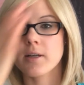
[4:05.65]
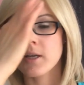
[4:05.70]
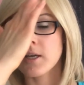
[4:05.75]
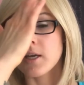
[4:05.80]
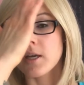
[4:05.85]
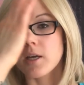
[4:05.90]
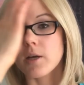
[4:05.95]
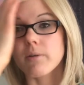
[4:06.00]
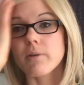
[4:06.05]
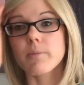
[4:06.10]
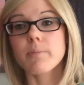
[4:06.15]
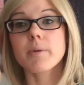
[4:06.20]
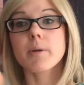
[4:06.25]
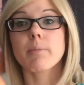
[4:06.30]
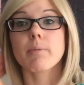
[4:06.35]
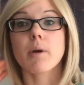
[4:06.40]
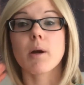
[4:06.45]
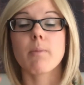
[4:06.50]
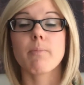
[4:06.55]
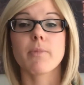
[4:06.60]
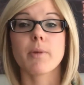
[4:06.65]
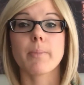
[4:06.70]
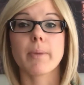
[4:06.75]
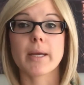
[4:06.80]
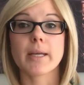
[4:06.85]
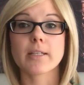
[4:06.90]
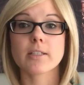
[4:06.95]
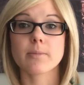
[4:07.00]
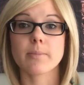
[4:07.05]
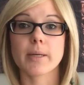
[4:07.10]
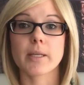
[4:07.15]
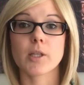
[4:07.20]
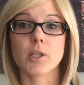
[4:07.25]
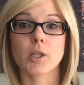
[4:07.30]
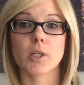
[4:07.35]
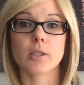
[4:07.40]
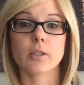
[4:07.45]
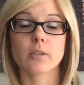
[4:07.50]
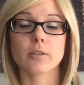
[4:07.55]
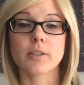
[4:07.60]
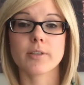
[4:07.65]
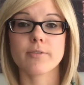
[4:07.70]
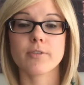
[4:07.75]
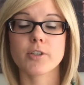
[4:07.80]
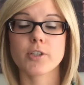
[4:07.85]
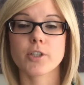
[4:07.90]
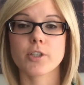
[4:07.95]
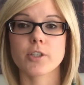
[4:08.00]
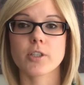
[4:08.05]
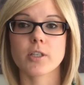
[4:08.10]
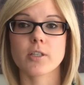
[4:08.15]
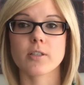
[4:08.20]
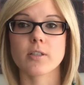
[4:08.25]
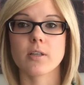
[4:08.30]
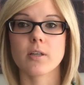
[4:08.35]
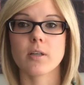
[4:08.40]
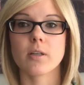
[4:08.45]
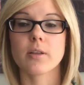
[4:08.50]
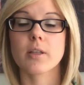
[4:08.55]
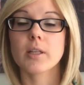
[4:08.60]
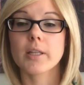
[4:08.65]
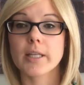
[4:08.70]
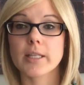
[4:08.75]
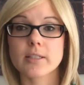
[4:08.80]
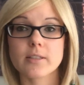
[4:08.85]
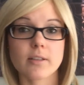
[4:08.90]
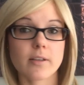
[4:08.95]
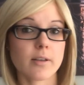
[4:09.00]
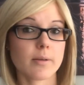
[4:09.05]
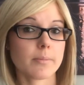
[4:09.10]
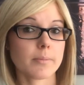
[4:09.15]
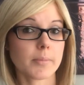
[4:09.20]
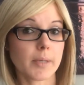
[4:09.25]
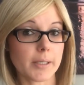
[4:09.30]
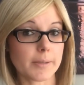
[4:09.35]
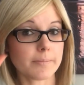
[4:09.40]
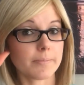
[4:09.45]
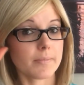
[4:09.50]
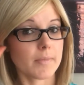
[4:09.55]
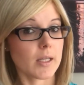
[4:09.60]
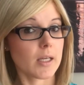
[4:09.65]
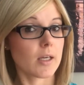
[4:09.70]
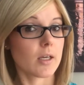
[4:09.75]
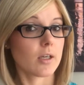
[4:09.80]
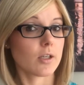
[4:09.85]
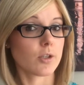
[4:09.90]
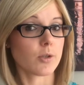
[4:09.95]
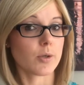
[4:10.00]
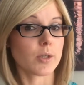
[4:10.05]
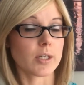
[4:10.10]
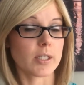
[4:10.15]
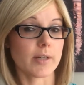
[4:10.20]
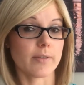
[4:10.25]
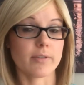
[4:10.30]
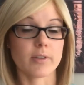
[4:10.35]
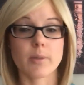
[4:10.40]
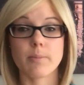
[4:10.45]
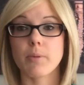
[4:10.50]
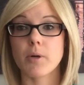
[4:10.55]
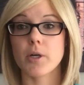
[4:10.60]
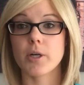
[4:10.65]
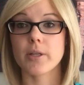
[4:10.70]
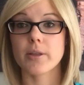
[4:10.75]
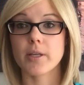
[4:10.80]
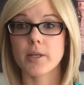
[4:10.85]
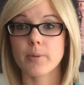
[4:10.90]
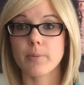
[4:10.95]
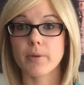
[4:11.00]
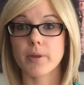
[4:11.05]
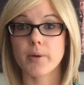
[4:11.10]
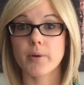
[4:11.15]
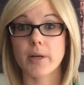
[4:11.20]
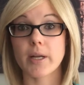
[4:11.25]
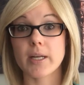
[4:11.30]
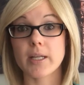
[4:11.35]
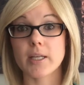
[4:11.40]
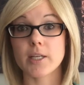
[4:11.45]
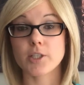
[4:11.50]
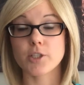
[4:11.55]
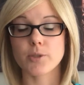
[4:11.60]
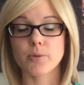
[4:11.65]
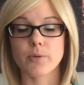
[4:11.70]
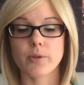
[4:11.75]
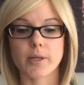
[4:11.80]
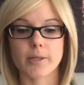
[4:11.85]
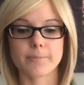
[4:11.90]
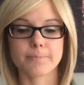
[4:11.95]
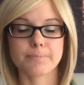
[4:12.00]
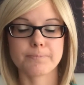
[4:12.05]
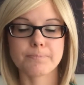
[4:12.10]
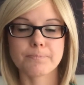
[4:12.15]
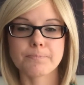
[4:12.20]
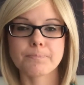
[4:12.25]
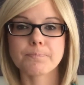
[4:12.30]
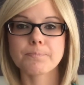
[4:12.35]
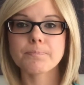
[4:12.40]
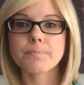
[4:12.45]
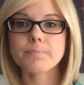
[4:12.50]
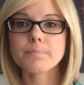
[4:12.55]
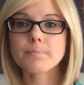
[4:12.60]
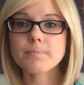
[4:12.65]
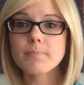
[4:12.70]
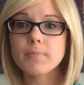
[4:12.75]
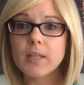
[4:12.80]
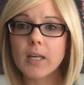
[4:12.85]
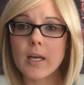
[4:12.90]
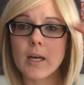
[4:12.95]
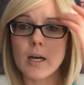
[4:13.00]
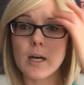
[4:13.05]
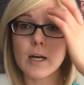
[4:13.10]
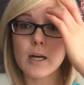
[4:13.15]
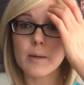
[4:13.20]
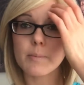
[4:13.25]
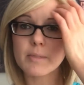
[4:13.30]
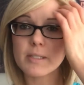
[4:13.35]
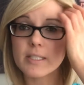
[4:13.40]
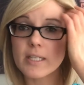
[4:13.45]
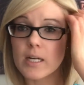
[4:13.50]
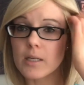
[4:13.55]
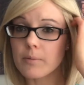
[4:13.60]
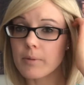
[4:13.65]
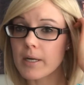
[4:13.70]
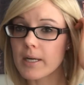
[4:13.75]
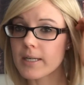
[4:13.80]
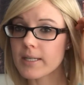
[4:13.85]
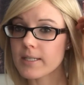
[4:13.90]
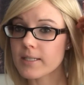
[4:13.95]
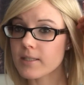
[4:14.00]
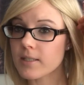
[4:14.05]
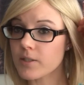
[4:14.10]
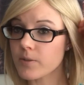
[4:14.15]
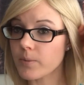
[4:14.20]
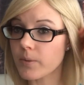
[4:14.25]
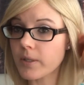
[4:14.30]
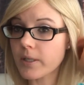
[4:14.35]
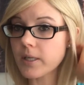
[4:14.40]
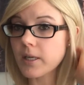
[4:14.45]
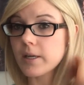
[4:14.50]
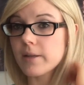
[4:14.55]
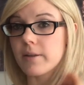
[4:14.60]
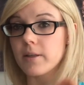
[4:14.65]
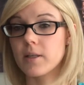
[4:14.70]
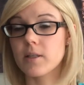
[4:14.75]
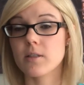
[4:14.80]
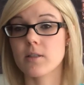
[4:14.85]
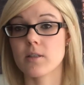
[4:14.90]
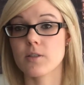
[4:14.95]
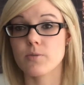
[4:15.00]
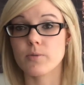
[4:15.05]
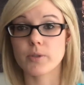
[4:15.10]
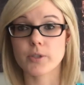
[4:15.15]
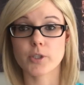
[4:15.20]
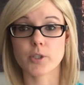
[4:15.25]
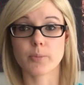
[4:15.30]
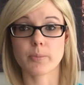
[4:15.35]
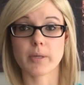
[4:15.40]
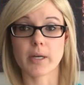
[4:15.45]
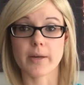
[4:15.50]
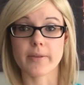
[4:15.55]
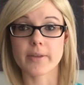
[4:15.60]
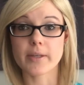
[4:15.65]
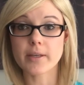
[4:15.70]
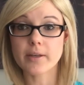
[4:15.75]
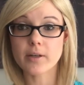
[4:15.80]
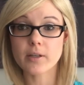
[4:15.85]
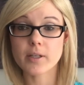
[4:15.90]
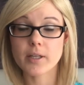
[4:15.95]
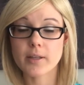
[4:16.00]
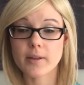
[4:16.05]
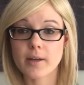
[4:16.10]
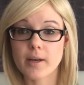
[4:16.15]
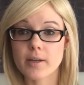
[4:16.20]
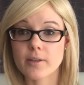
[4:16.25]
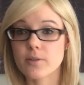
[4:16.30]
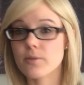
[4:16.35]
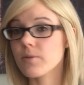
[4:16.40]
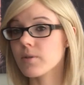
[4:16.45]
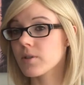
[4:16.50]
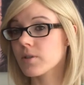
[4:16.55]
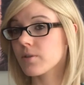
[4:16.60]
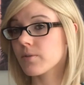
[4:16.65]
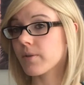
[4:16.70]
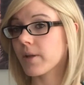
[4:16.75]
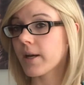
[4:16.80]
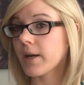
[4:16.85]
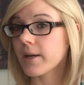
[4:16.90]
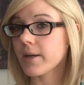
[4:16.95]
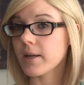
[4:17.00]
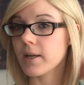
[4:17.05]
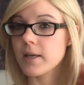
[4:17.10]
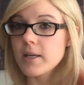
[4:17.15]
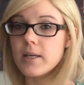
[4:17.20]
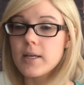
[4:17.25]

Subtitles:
It wouldn't be a problem. The bangs might look a little different just because the length of them, but you can definitely part it there without any issue there. Style wise, this one, I think it's really cute behind the ear like that. You can do that.